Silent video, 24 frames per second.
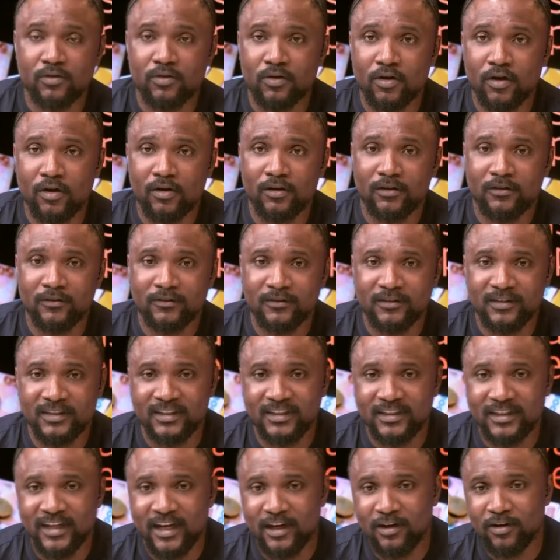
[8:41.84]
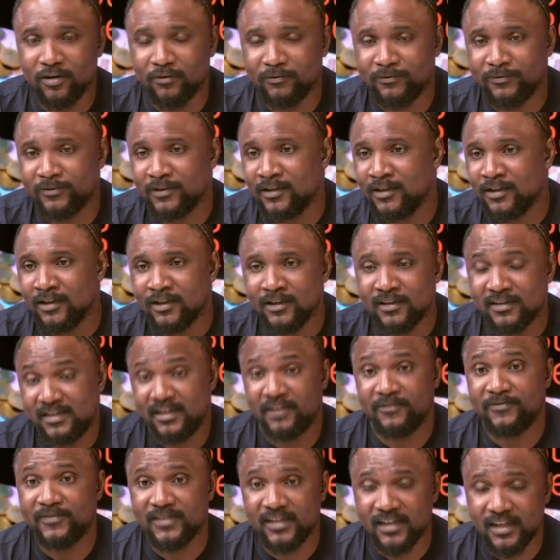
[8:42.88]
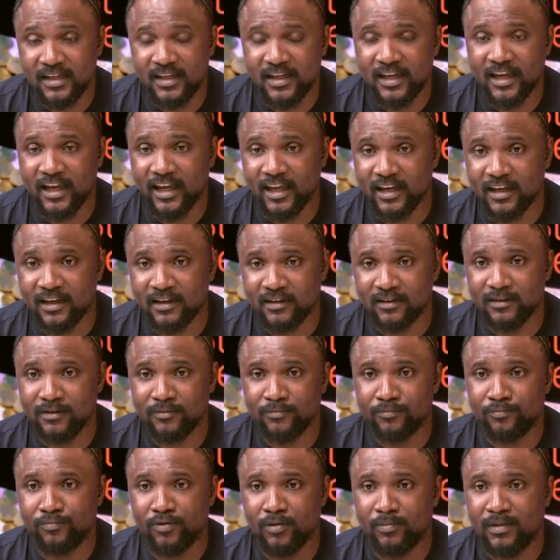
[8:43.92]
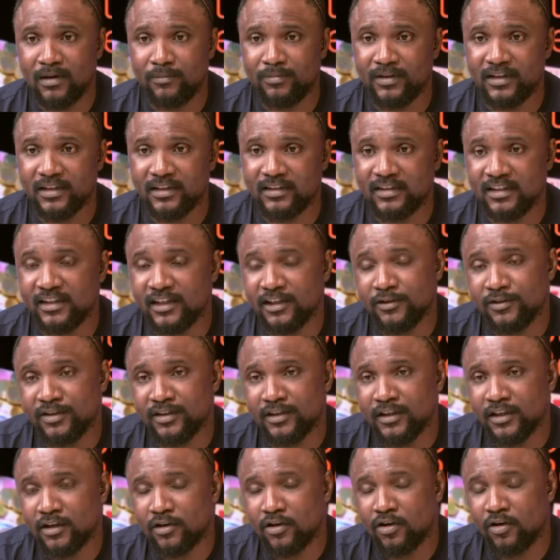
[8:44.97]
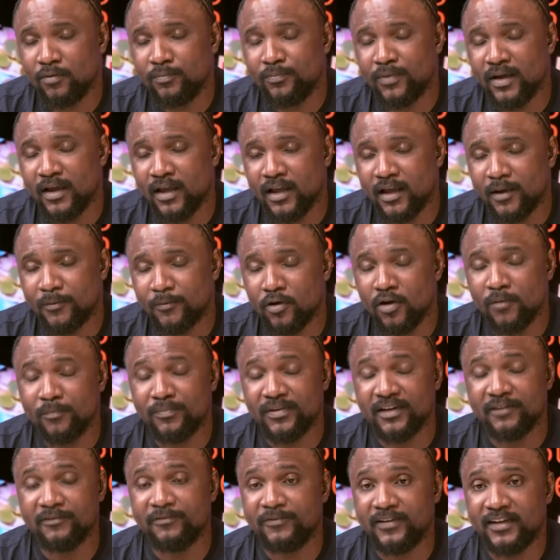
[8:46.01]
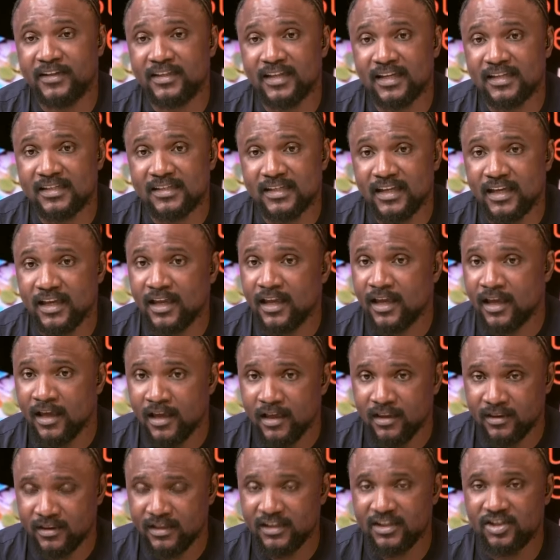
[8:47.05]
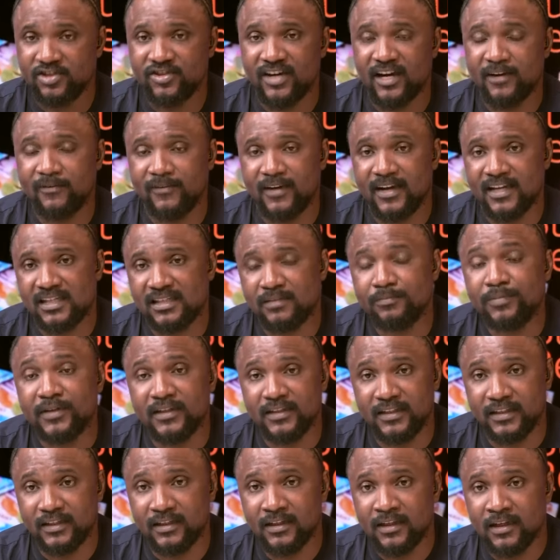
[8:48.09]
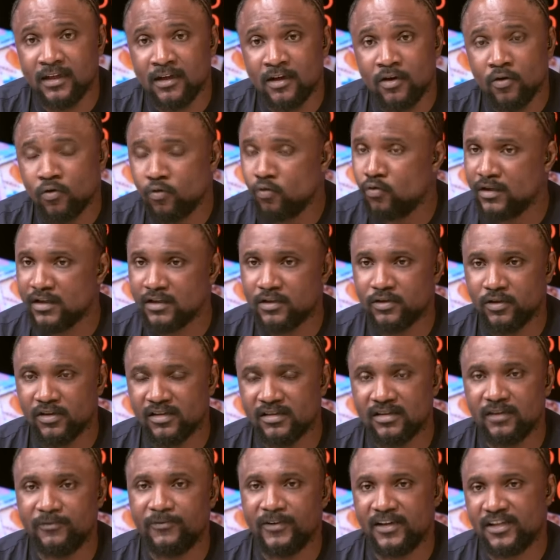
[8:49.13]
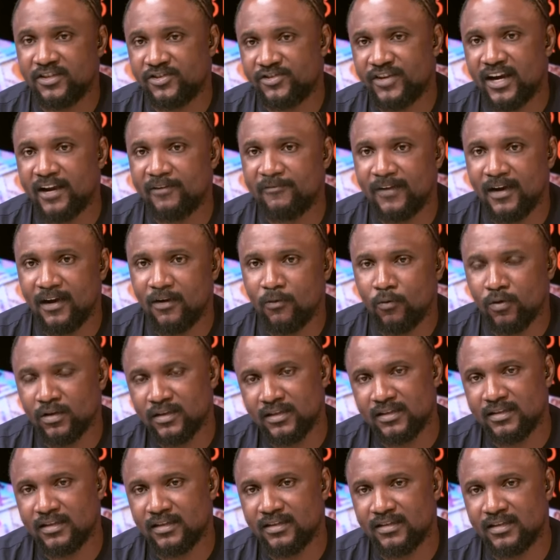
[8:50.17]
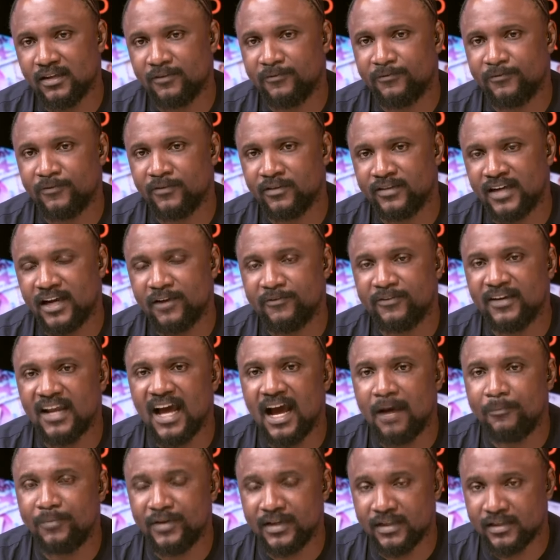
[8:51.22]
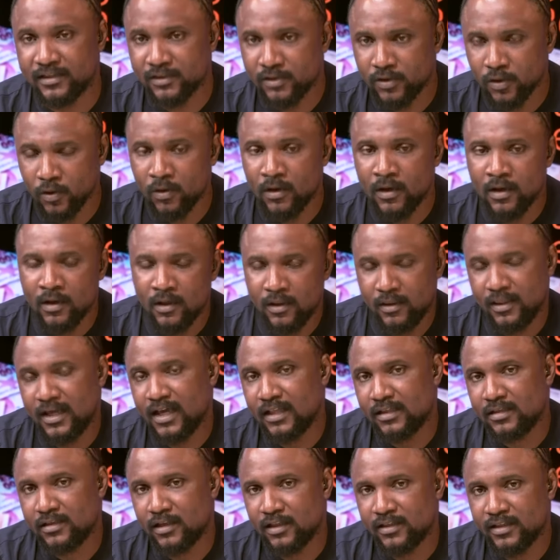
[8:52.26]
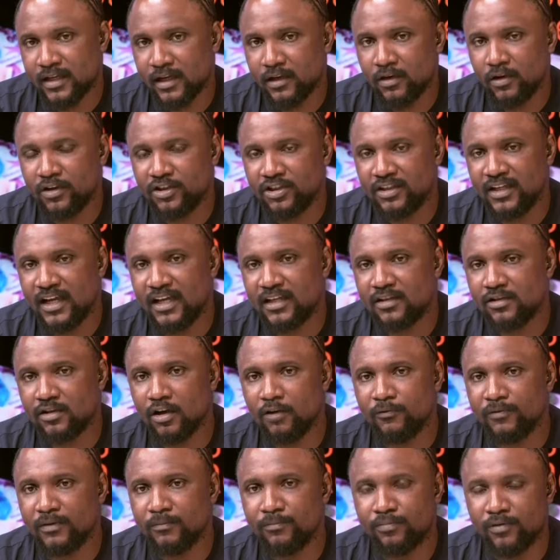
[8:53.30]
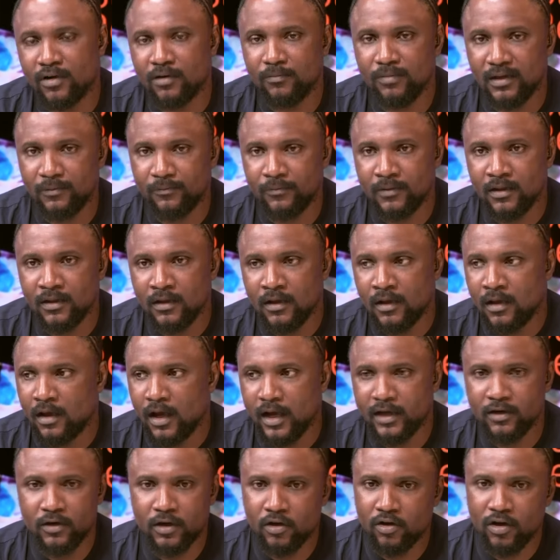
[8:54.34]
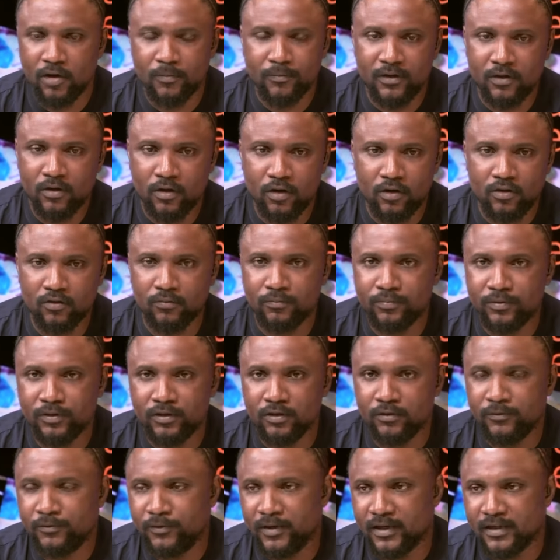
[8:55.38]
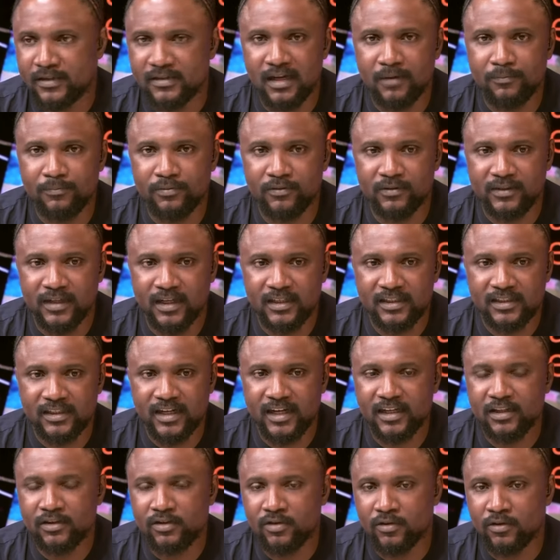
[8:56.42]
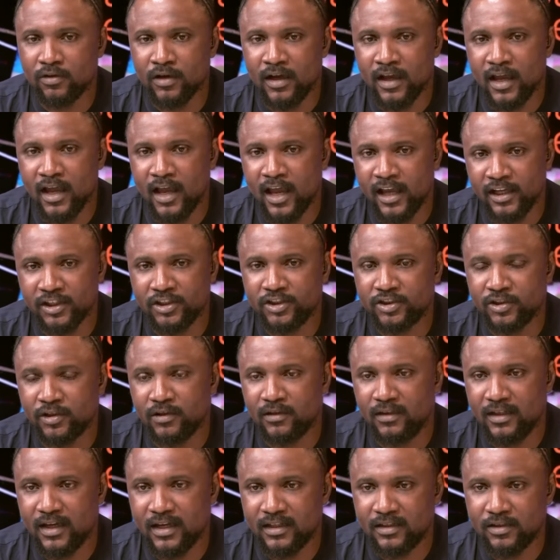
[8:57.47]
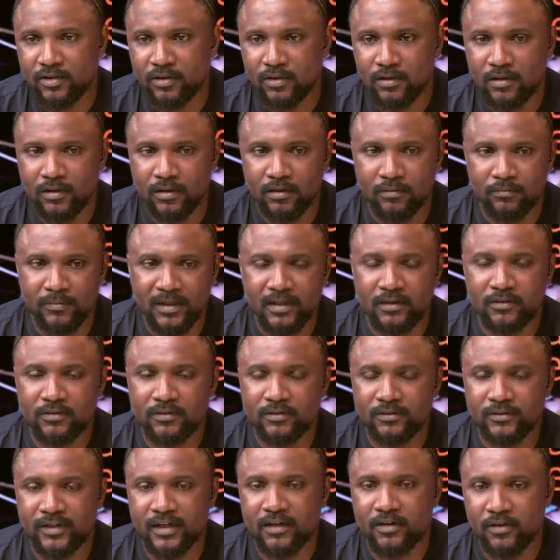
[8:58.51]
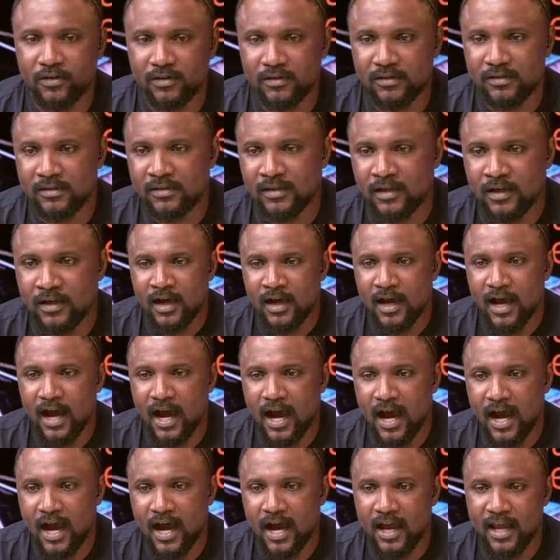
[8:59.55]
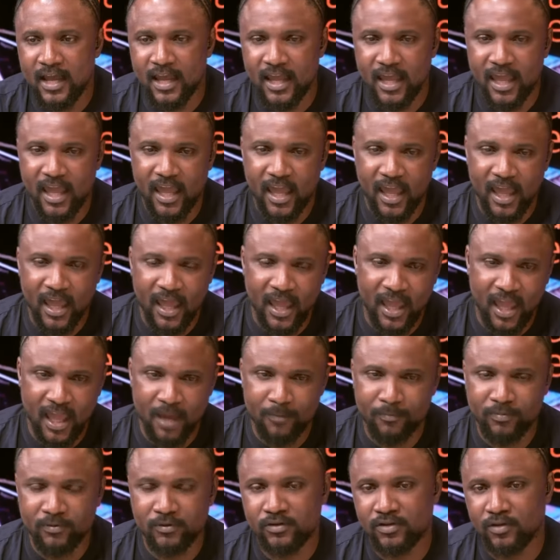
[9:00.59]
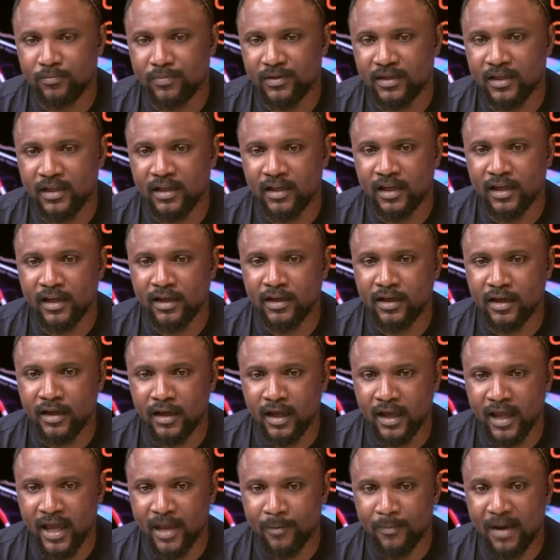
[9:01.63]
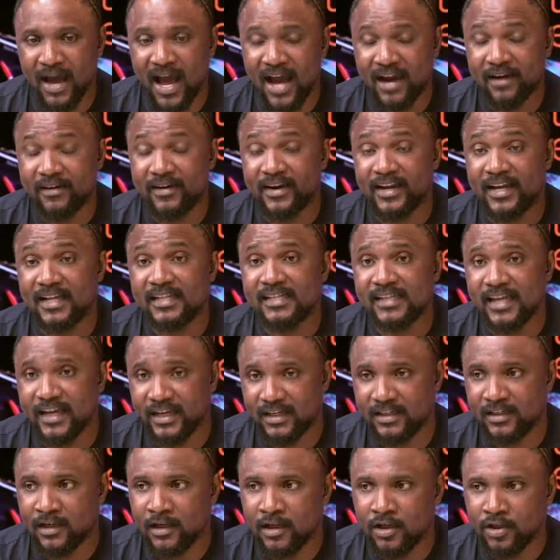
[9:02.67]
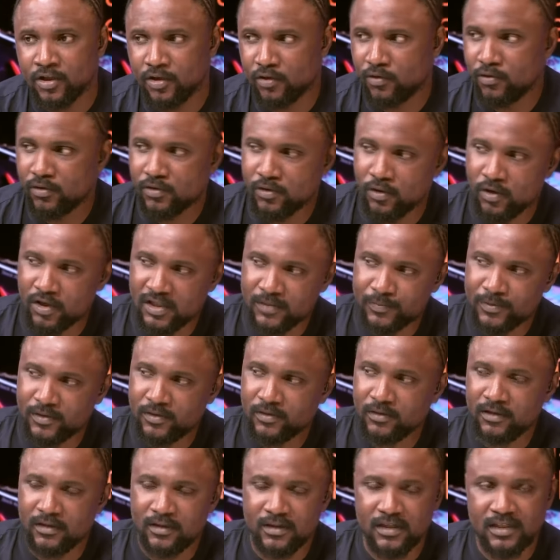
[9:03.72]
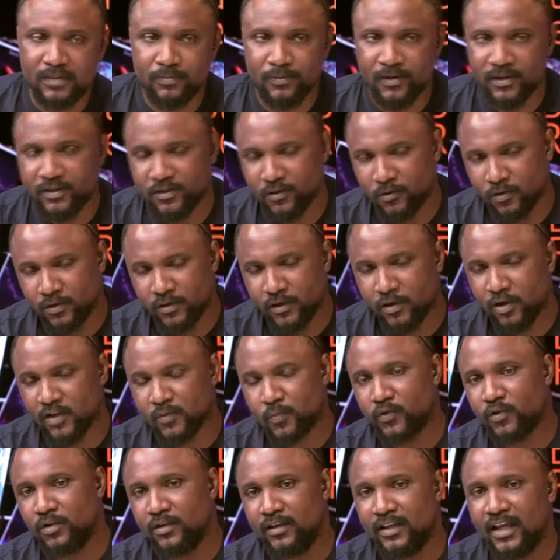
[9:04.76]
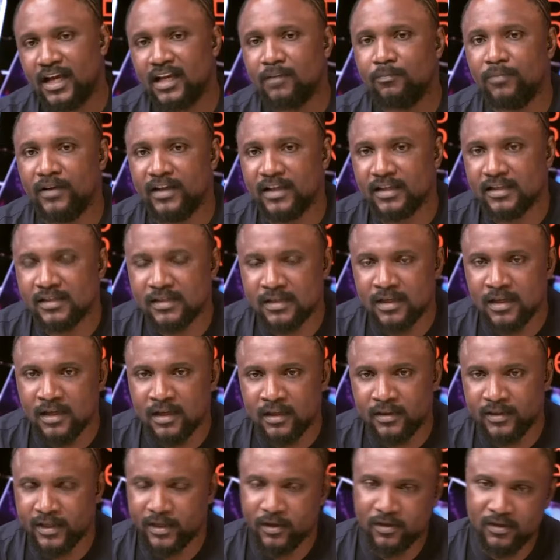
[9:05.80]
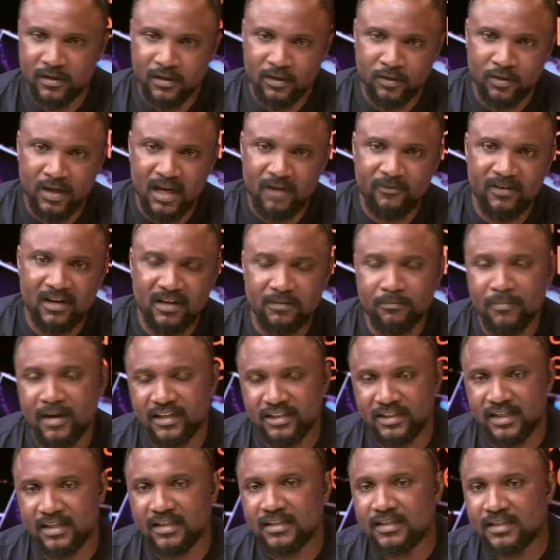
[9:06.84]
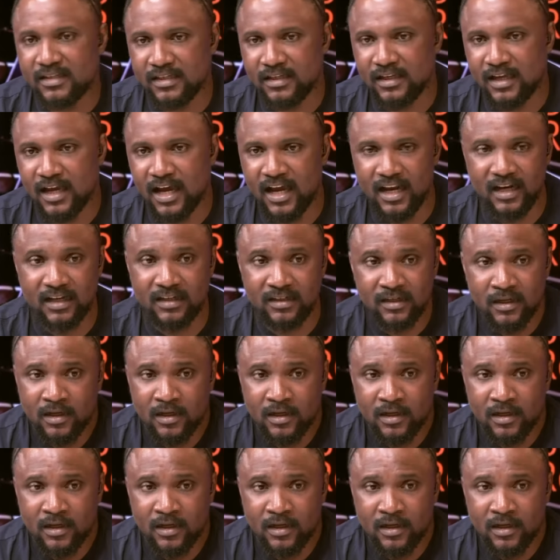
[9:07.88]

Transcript: call the head of safety in probably the, the comp uh, company fleet and say, this driver is speeding who is your safest driver? What is his safe driving habits? So that's a technology that is solving problem. I know a company called Uburu, for example, that trying to ensure that your medical records are able to be um, aggregated. You go to a hospital in this place, you go to a hospital in that place, you have an emergency, and